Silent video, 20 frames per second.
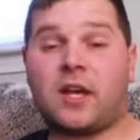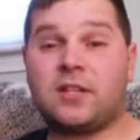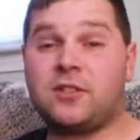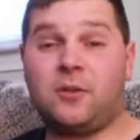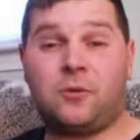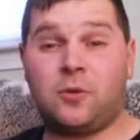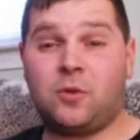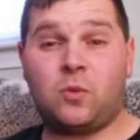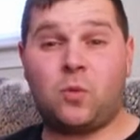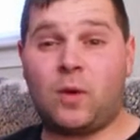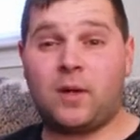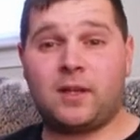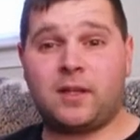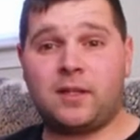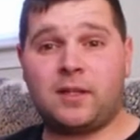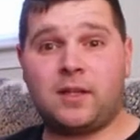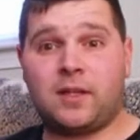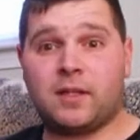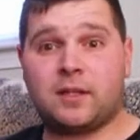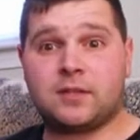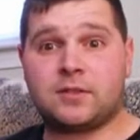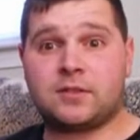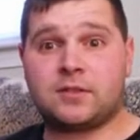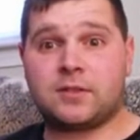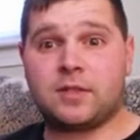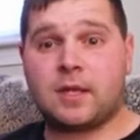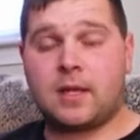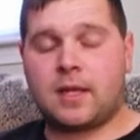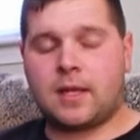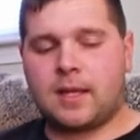I don't know what it
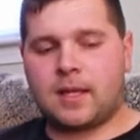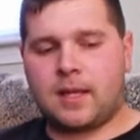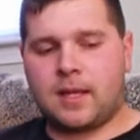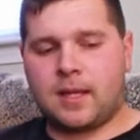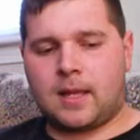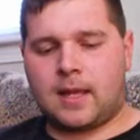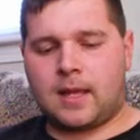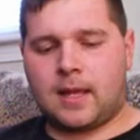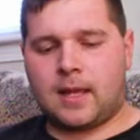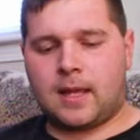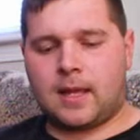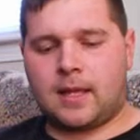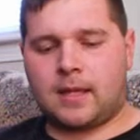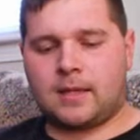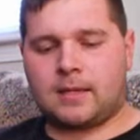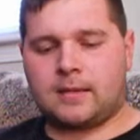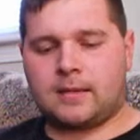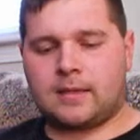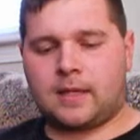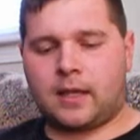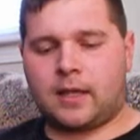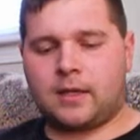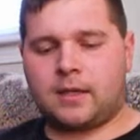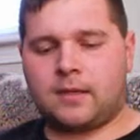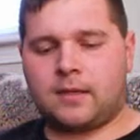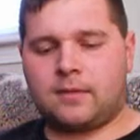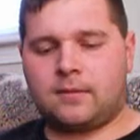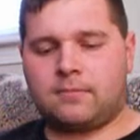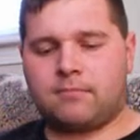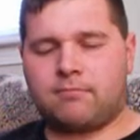is. And
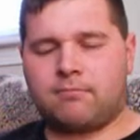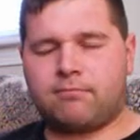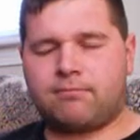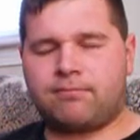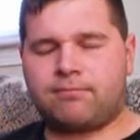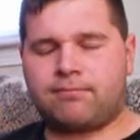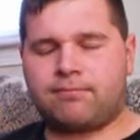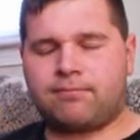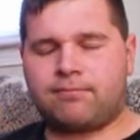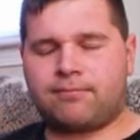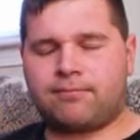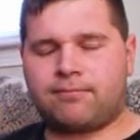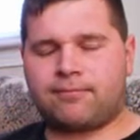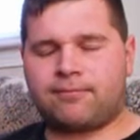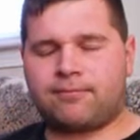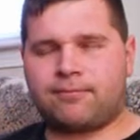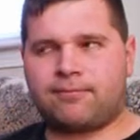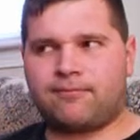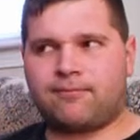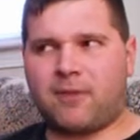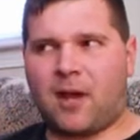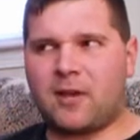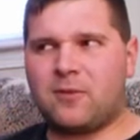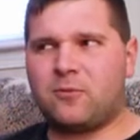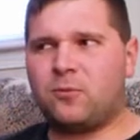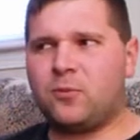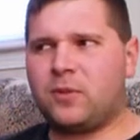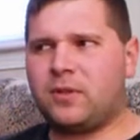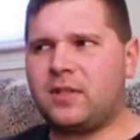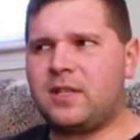I
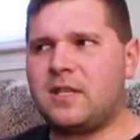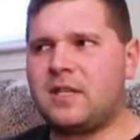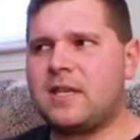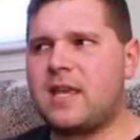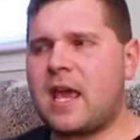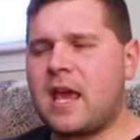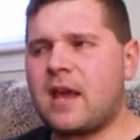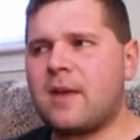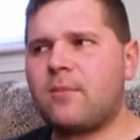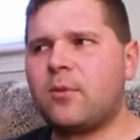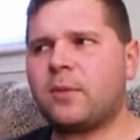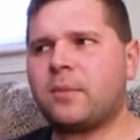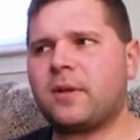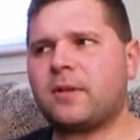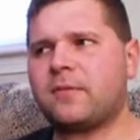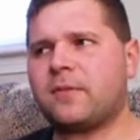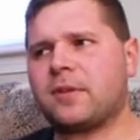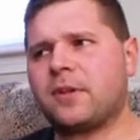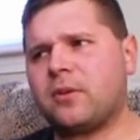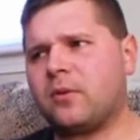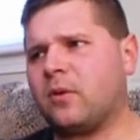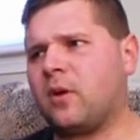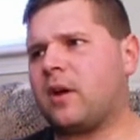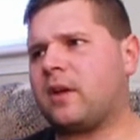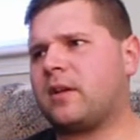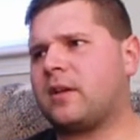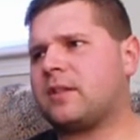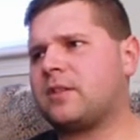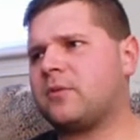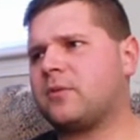really can't put my finger
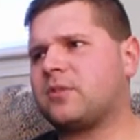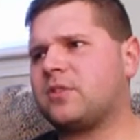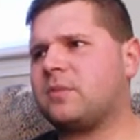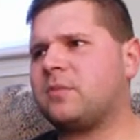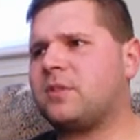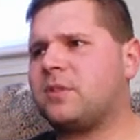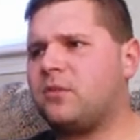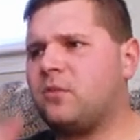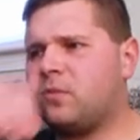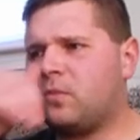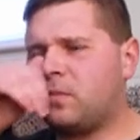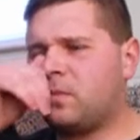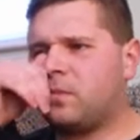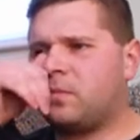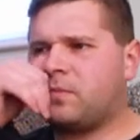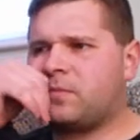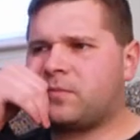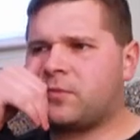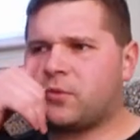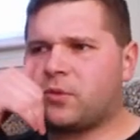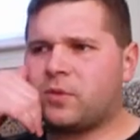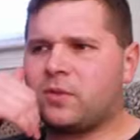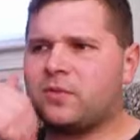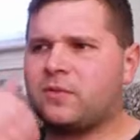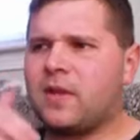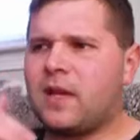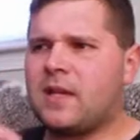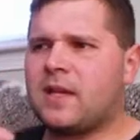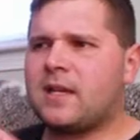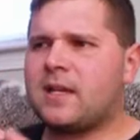on it. There was something sort
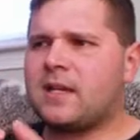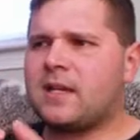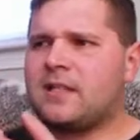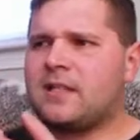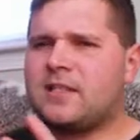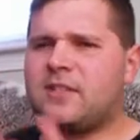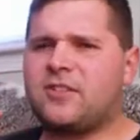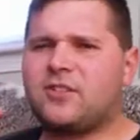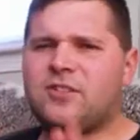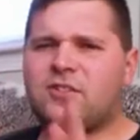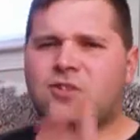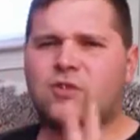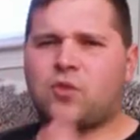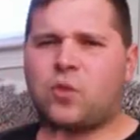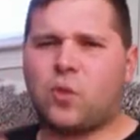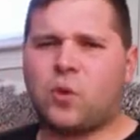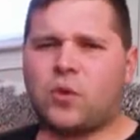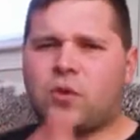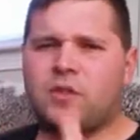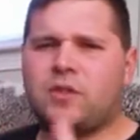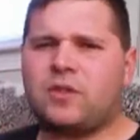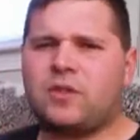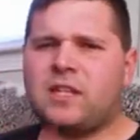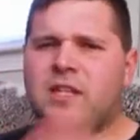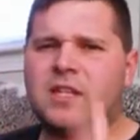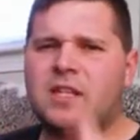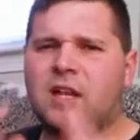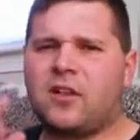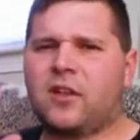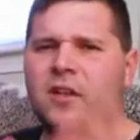of
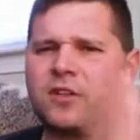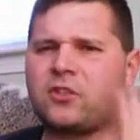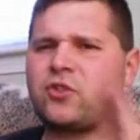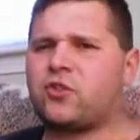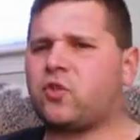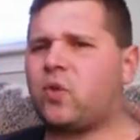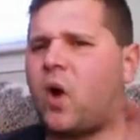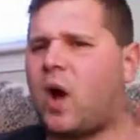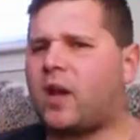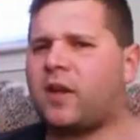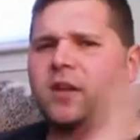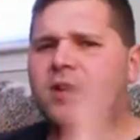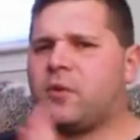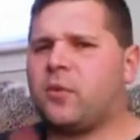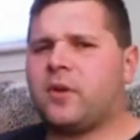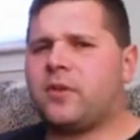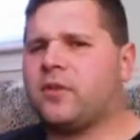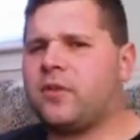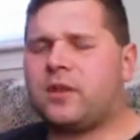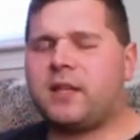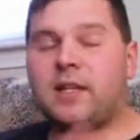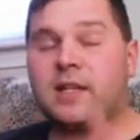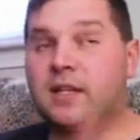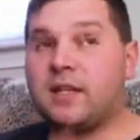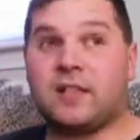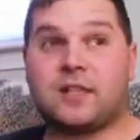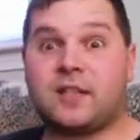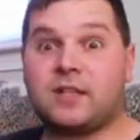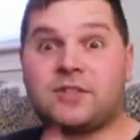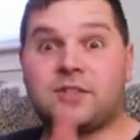distortedly electronic with it.
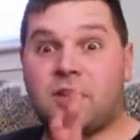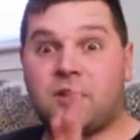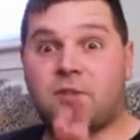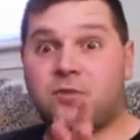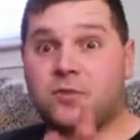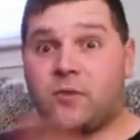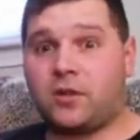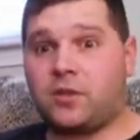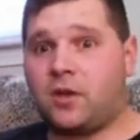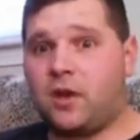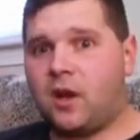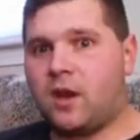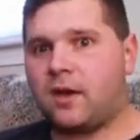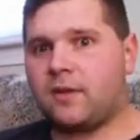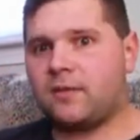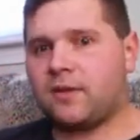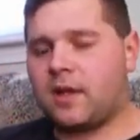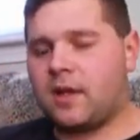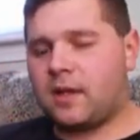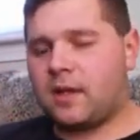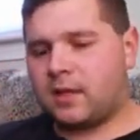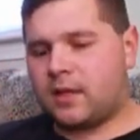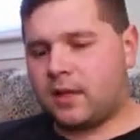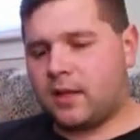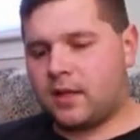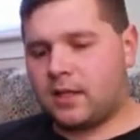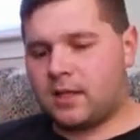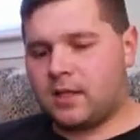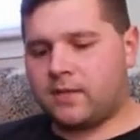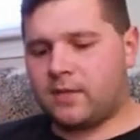It sounded really off.
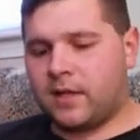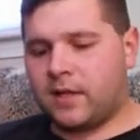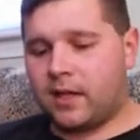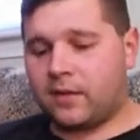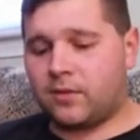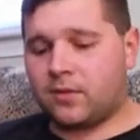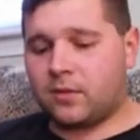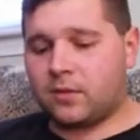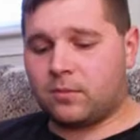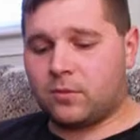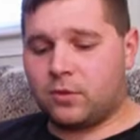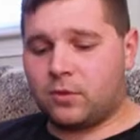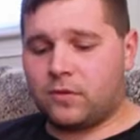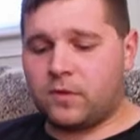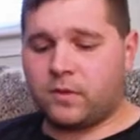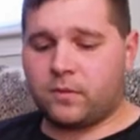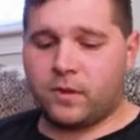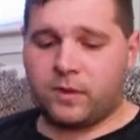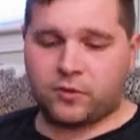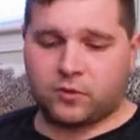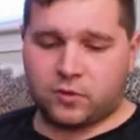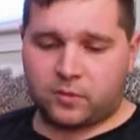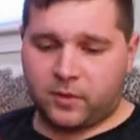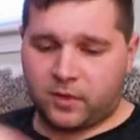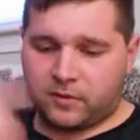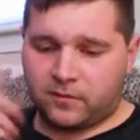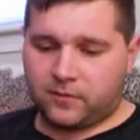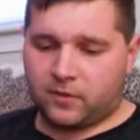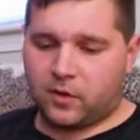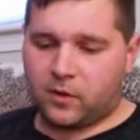And even after the movie, when I was with
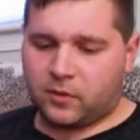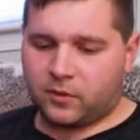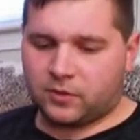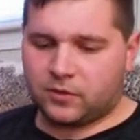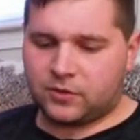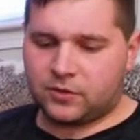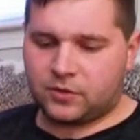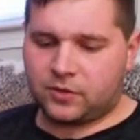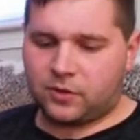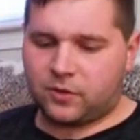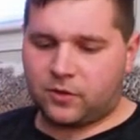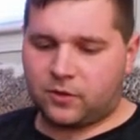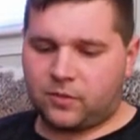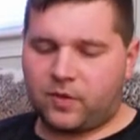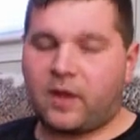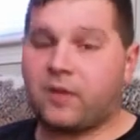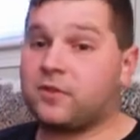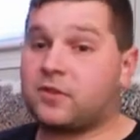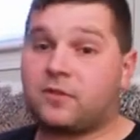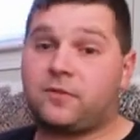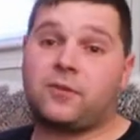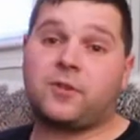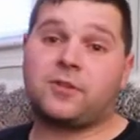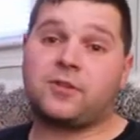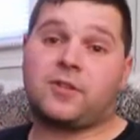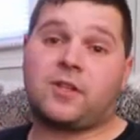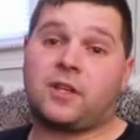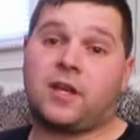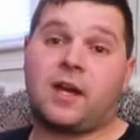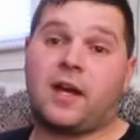my folks, that was the
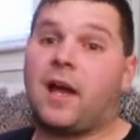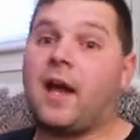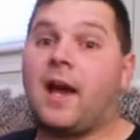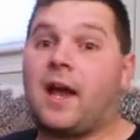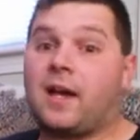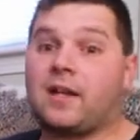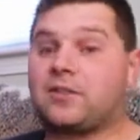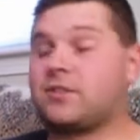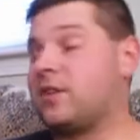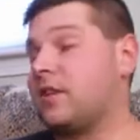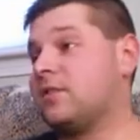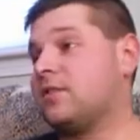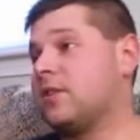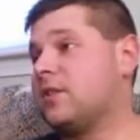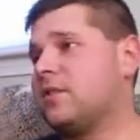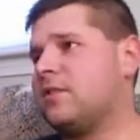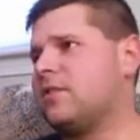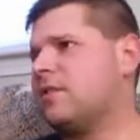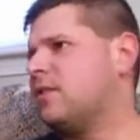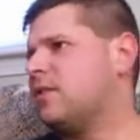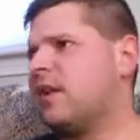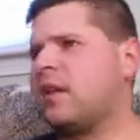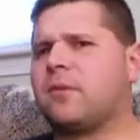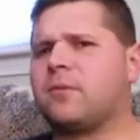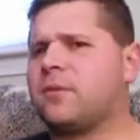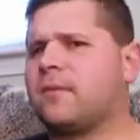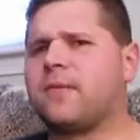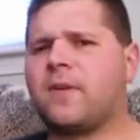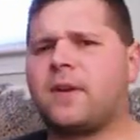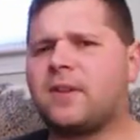first thing I asked. I said, did
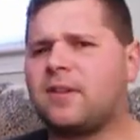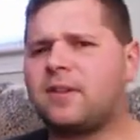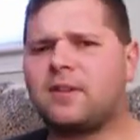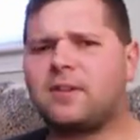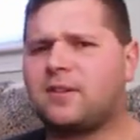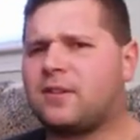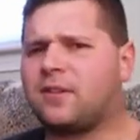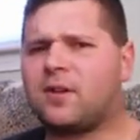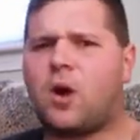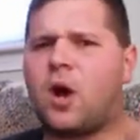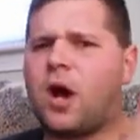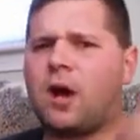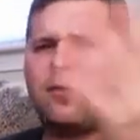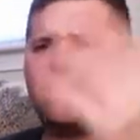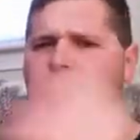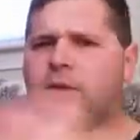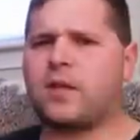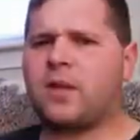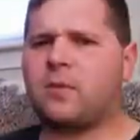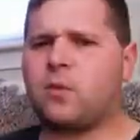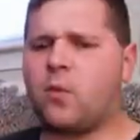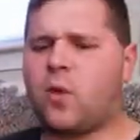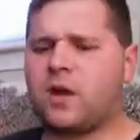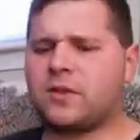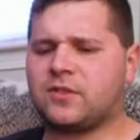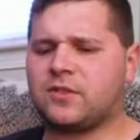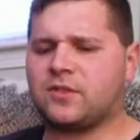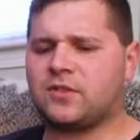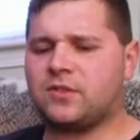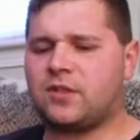anyone find anything off with Emma
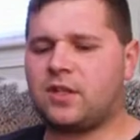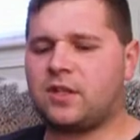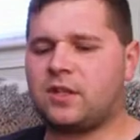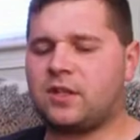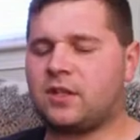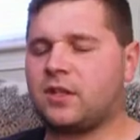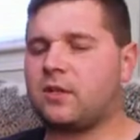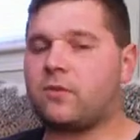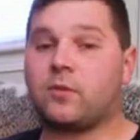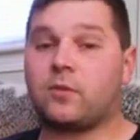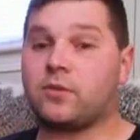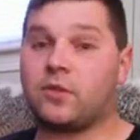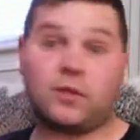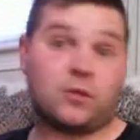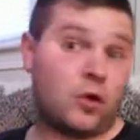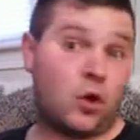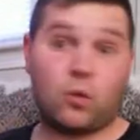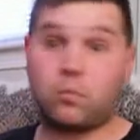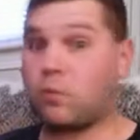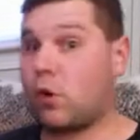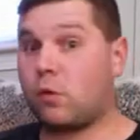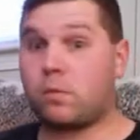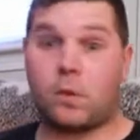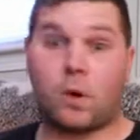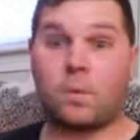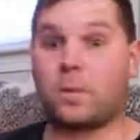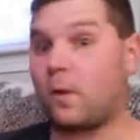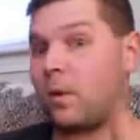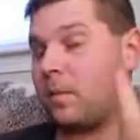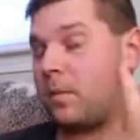Watson singing? And everyone was like, nope, nope,
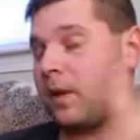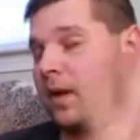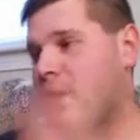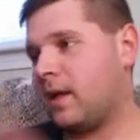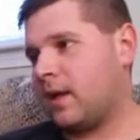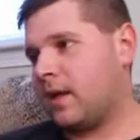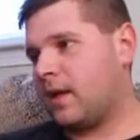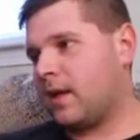nope, nope.